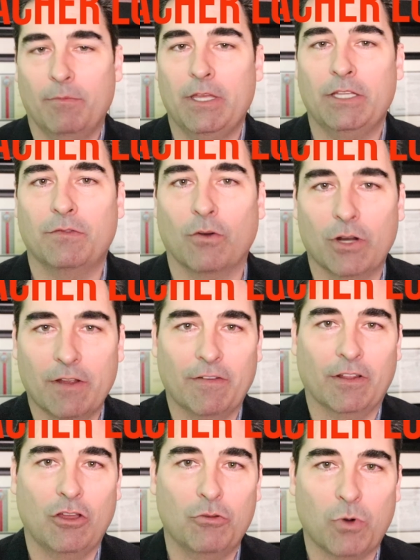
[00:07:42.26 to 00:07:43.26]
these 4
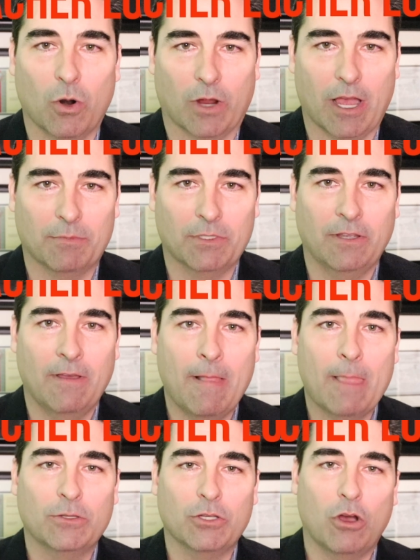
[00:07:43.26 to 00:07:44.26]
different loan programs.
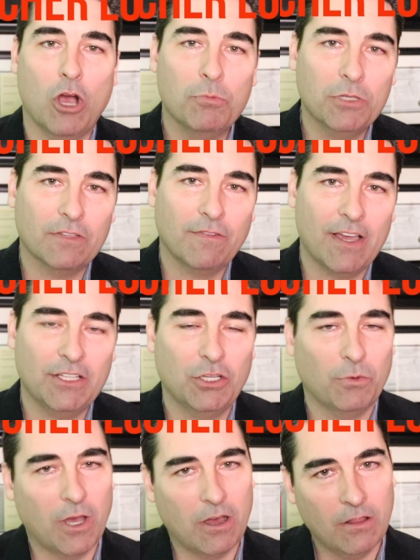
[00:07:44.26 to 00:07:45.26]
So hope this finds
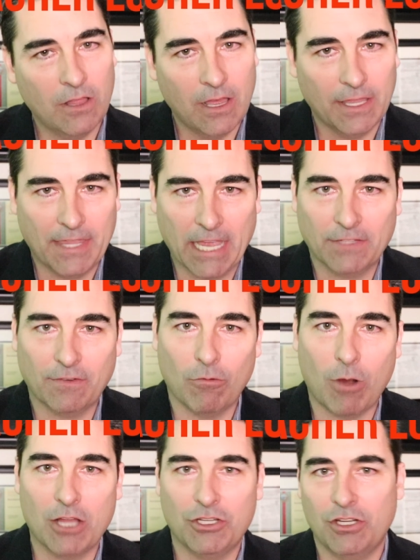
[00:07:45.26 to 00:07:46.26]
you well. Thanks for
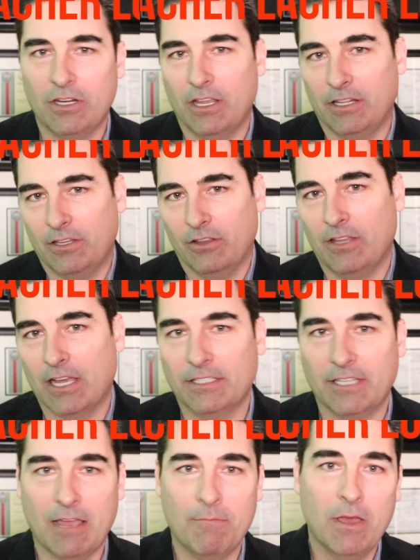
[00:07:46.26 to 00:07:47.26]
watching. Until
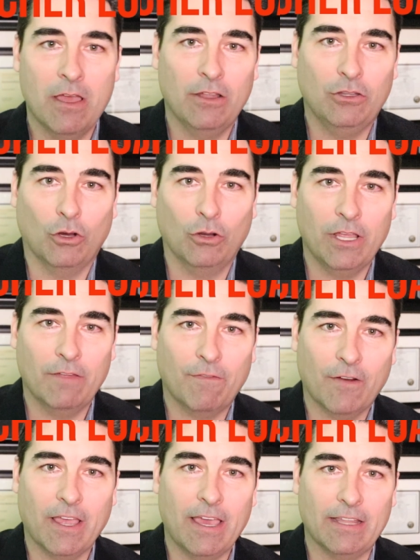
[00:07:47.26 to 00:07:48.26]
next time, don't
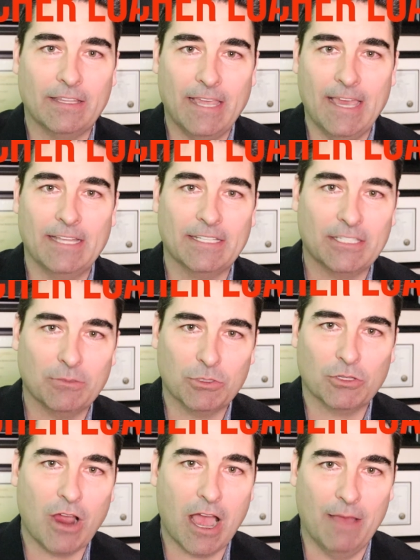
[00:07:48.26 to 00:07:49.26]
forget to hit
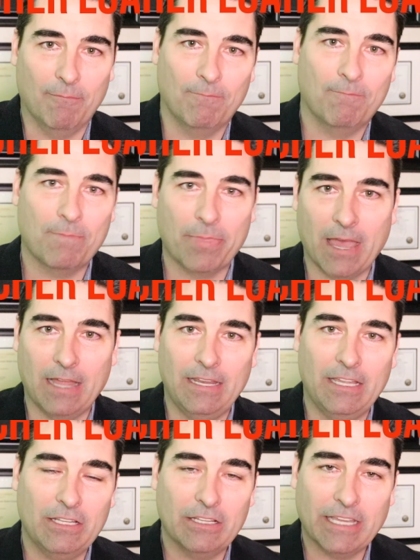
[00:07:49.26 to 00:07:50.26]
subscribe. I
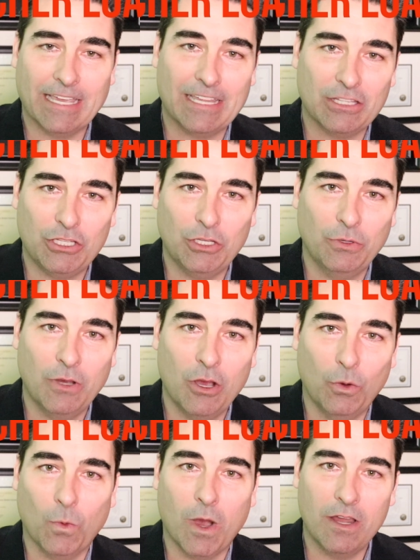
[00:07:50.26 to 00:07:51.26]
need to get to
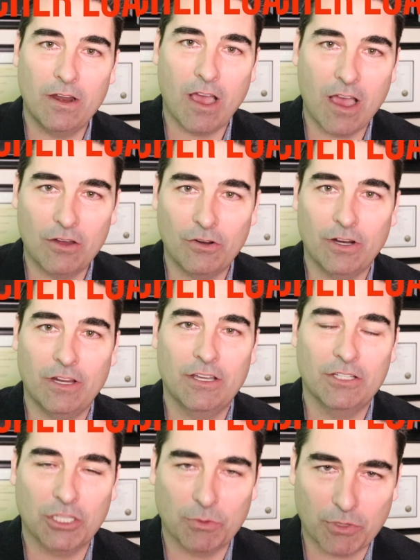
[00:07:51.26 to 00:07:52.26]

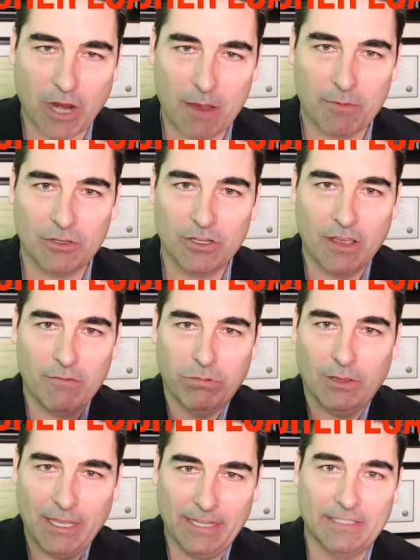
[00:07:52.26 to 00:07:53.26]
100 subscribers,
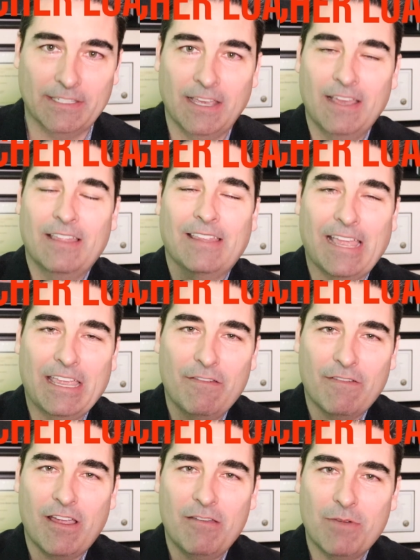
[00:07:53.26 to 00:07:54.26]
please. Thank
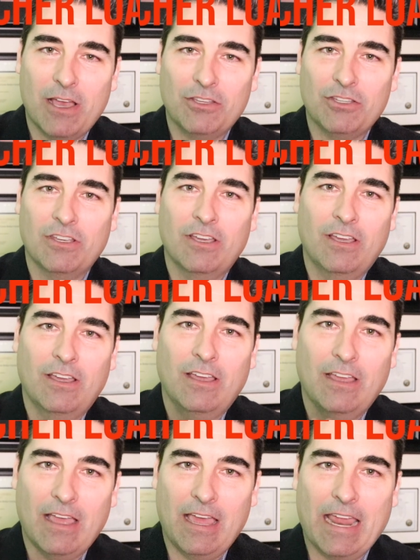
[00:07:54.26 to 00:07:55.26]
you very much,
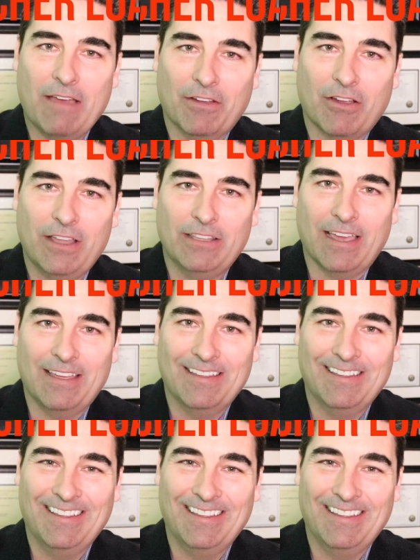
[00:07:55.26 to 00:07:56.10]
and have a great day.